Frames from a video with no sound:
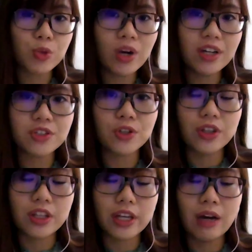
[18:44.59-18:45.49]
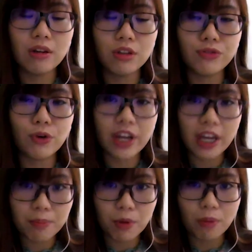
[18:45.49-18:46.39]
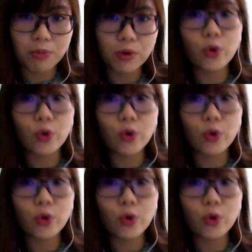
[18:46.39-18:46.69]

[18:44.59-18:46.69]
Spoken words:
What is the outlook for K-pop